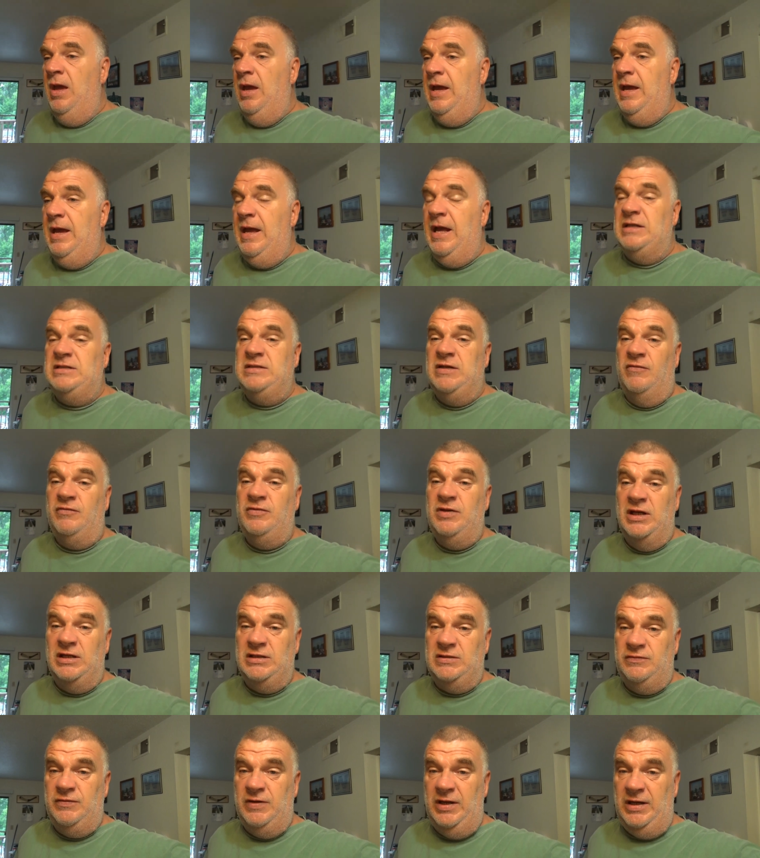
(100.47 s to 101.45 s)
As of
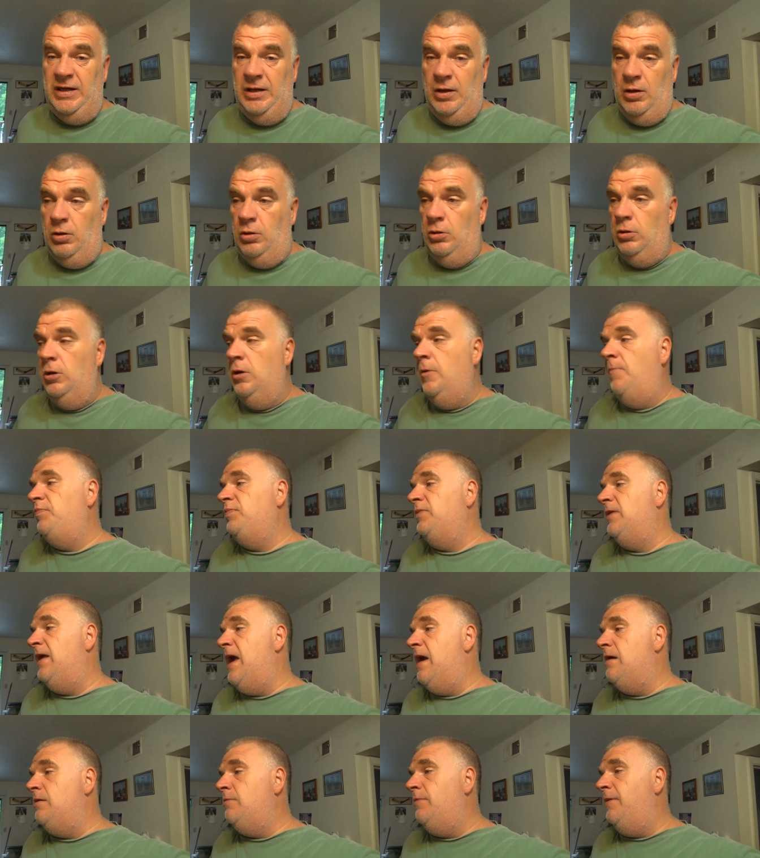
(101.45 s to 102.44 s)
this video,
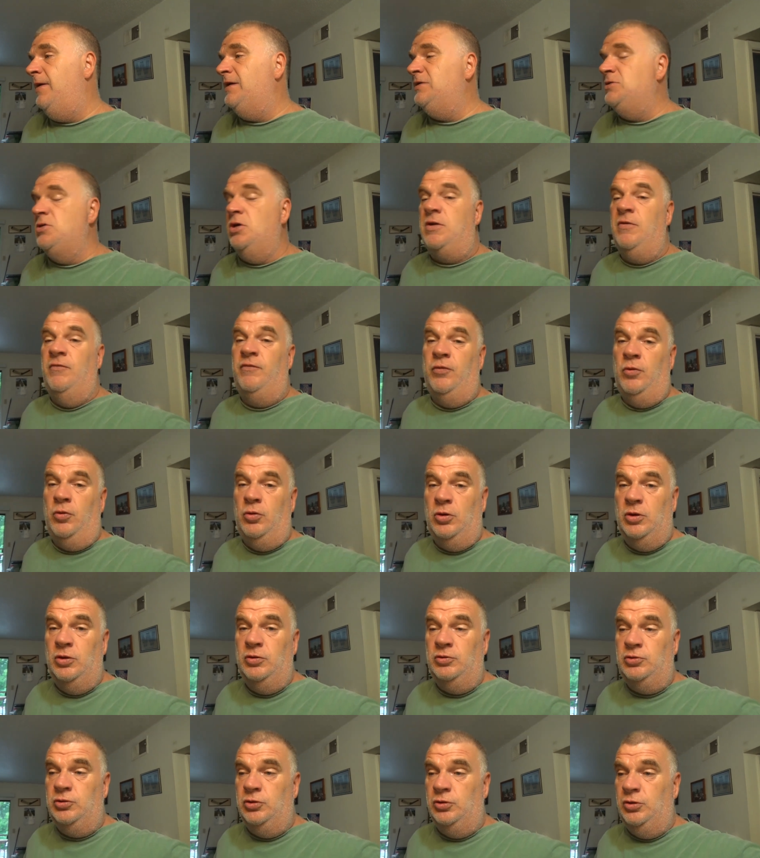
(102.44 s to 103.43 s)
everybody's looking
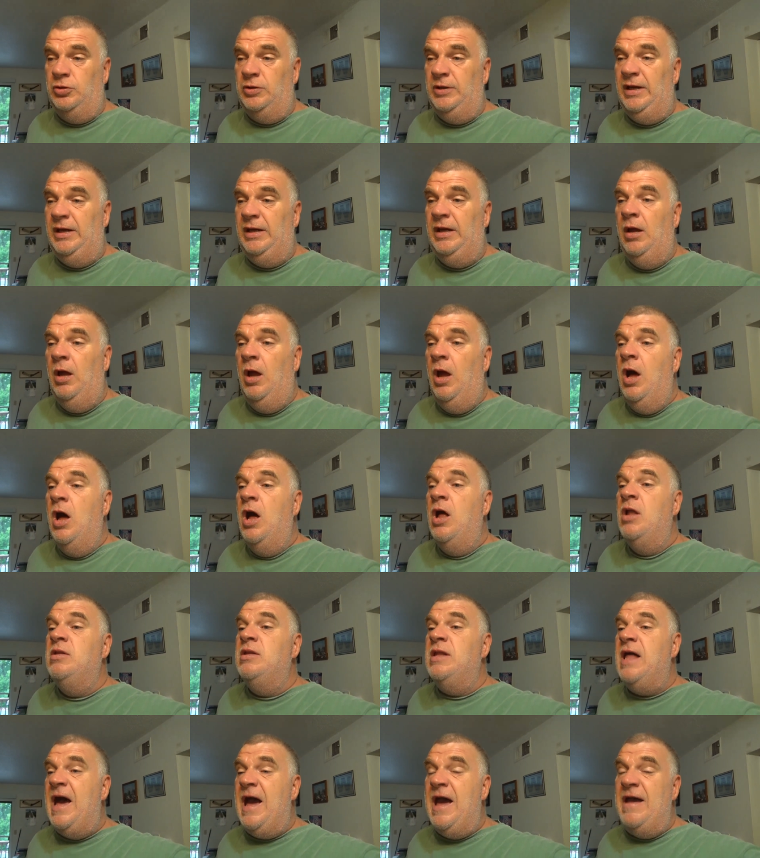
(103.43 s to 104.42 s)
forward to the
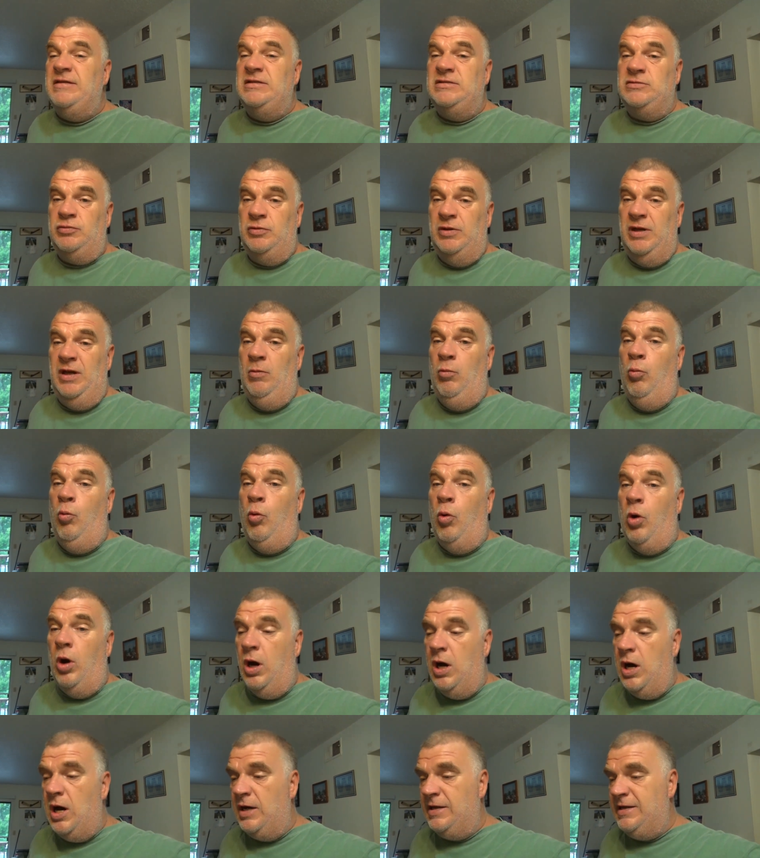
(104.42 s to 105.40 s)
live stream
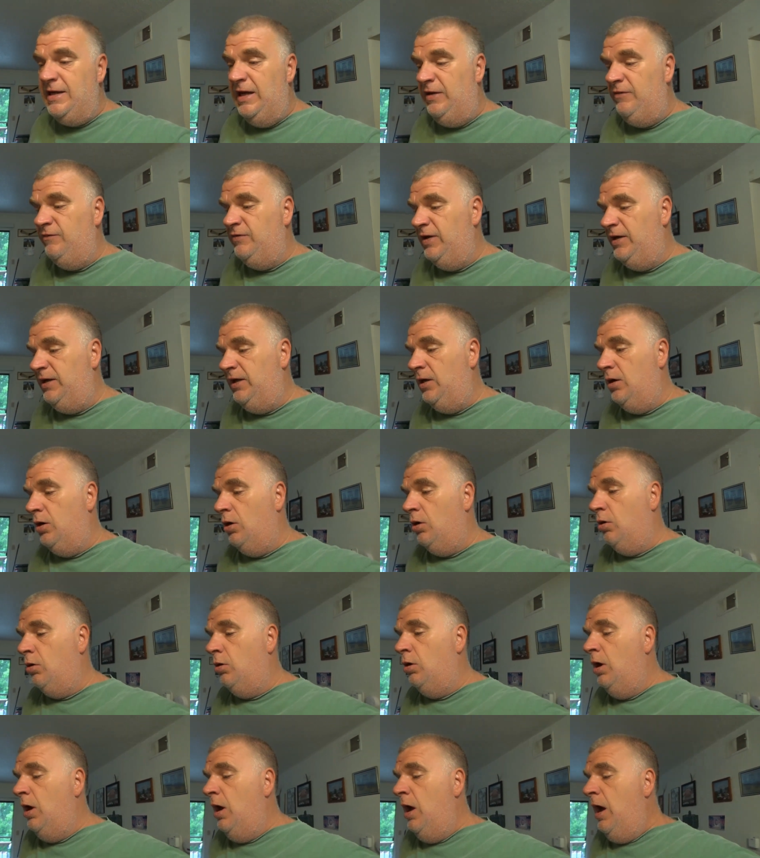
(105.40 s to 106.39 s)
walking
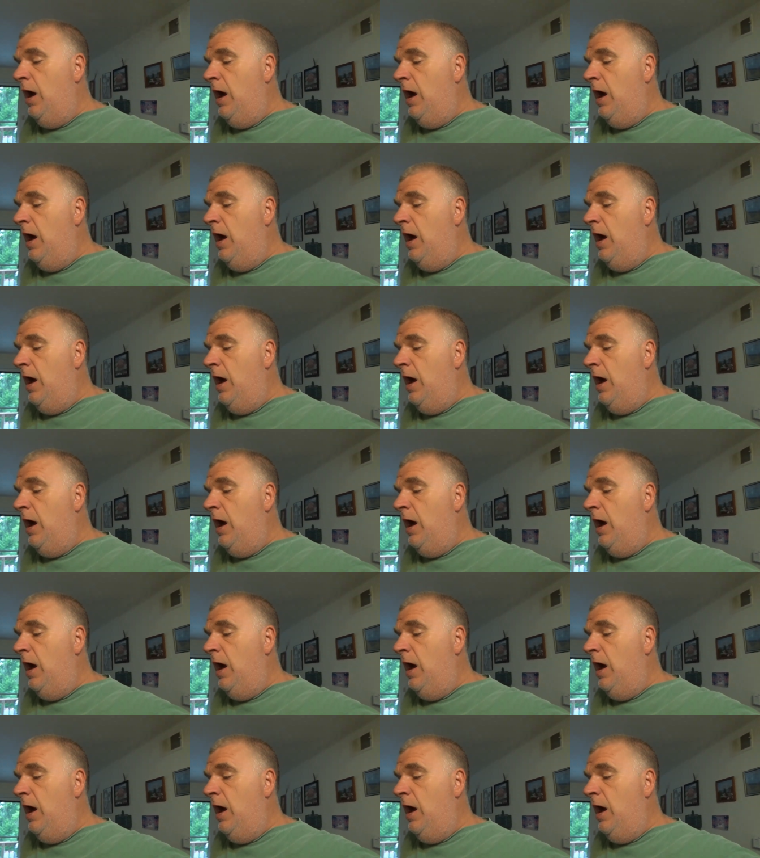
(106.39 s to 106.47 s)
video.